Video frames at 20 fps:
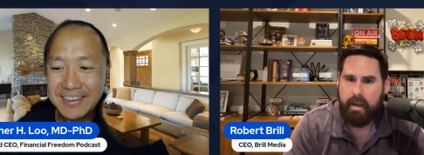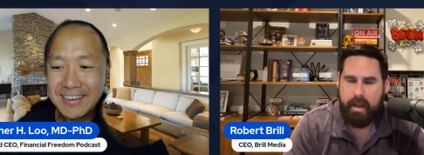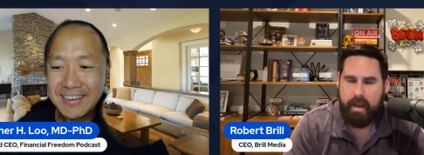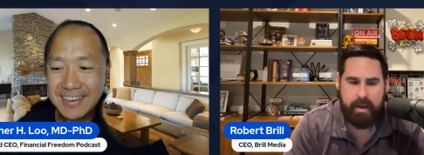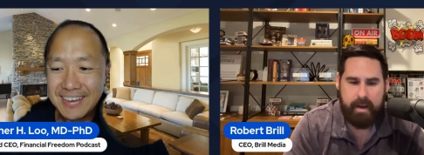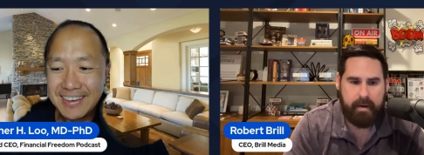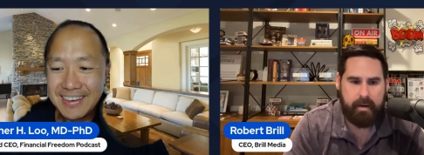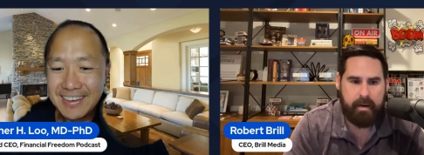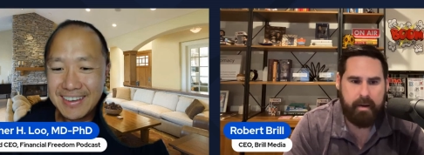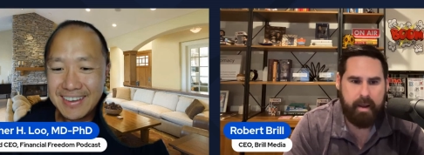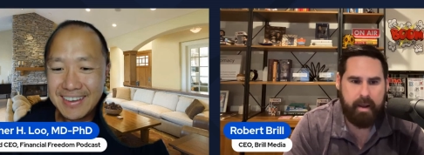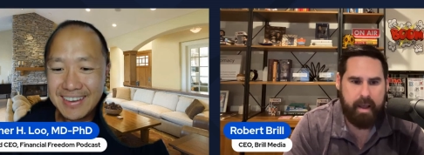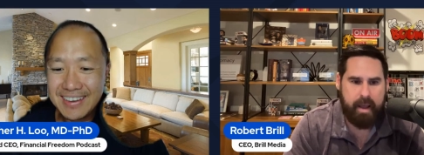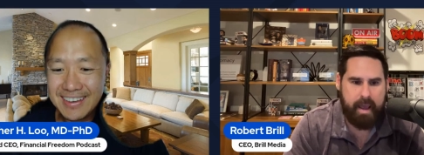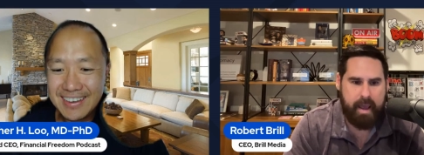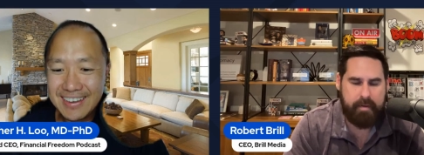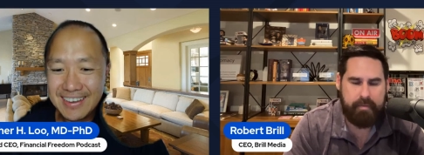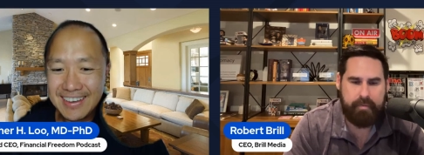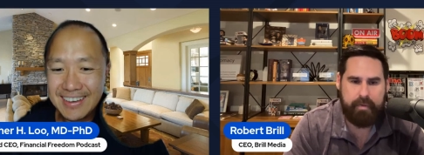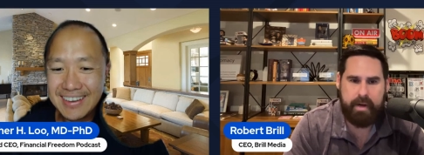Speaker 1: and
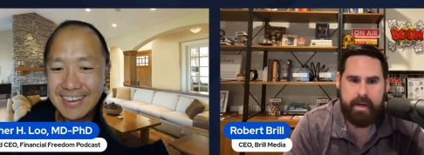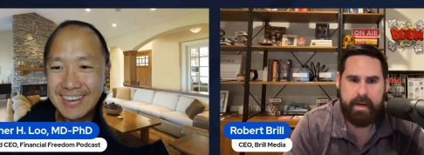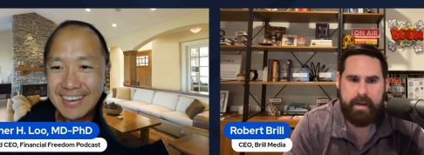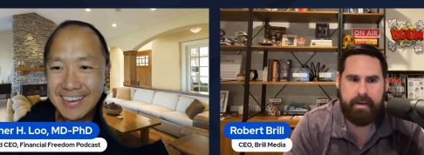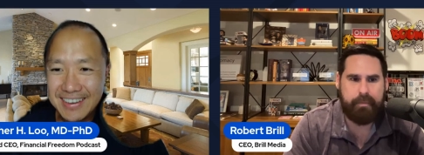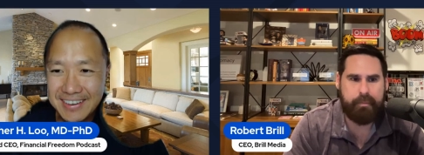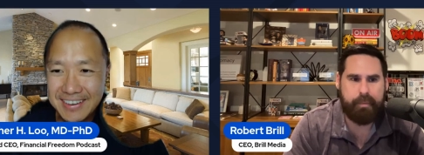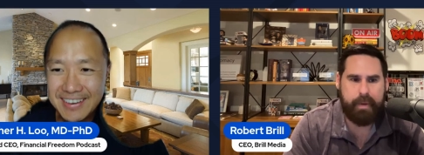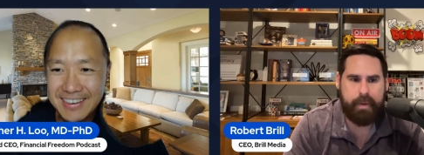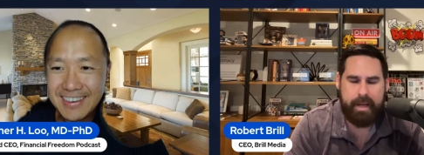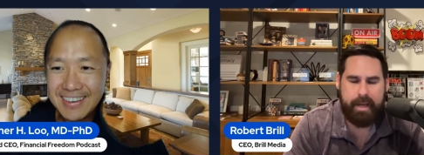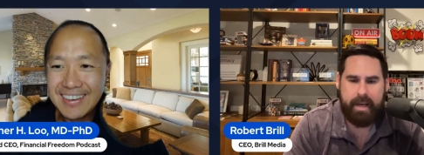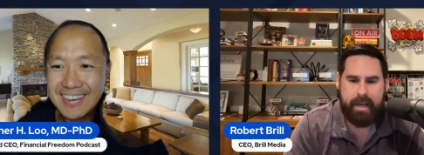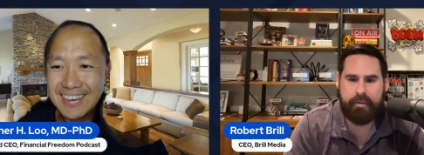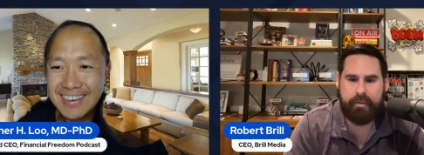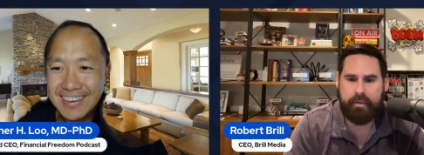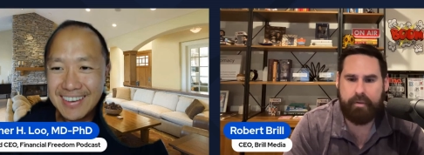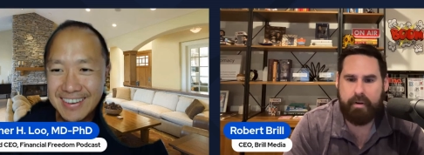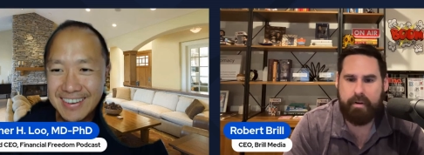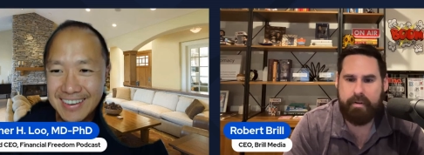every week
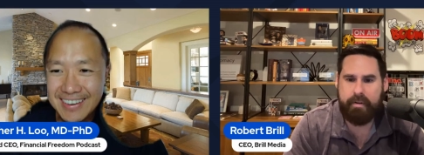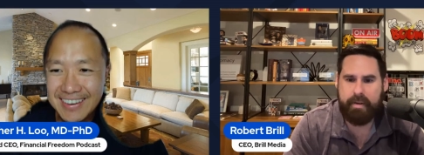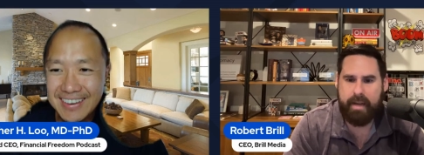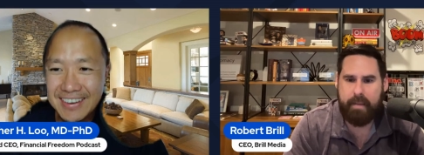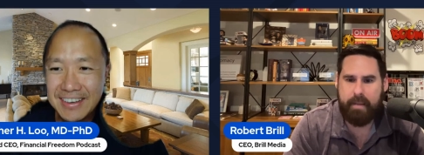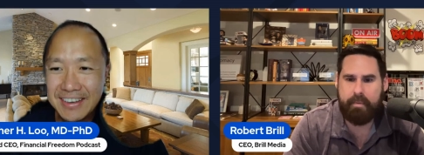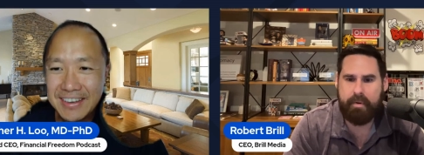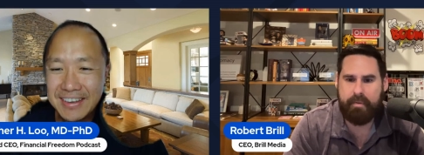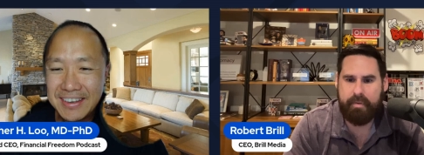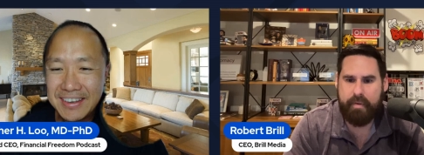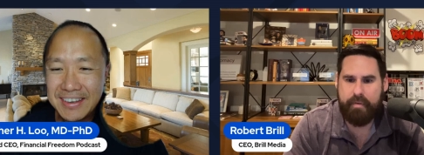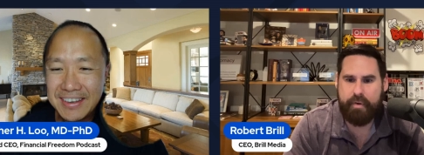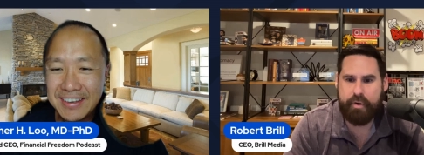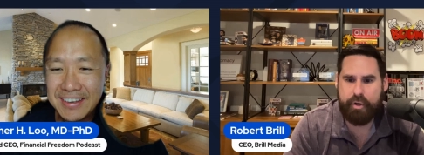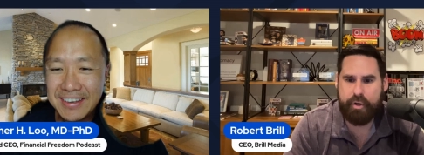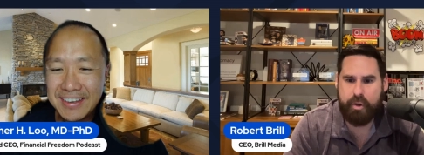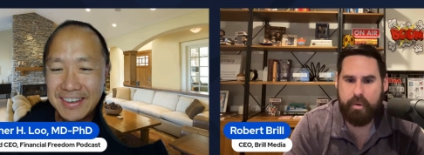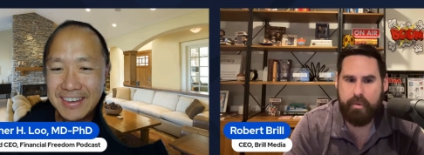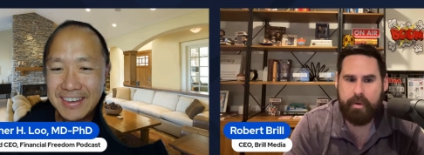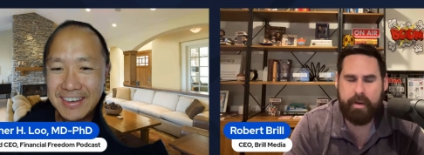at a certain time, your favorite
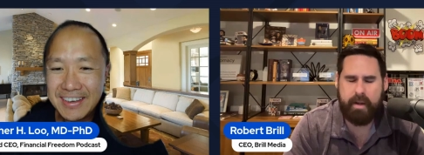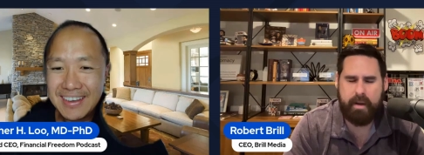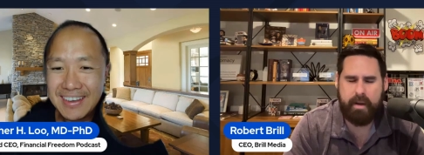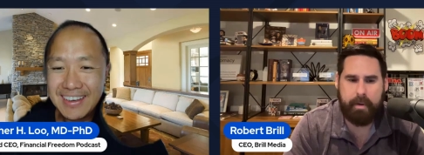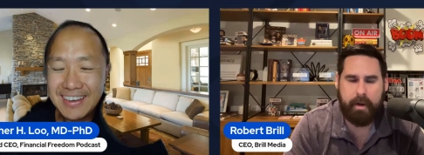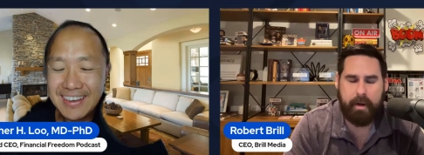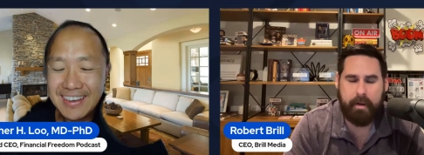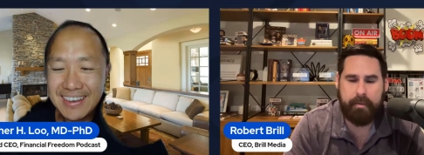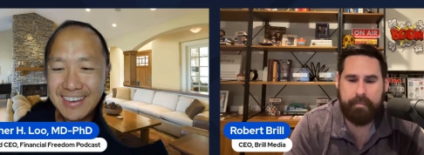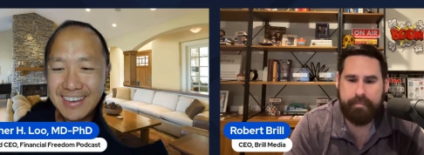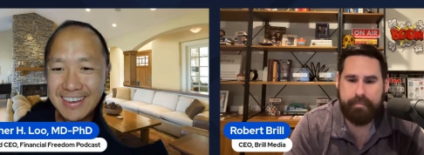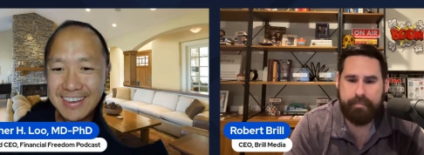show would come on.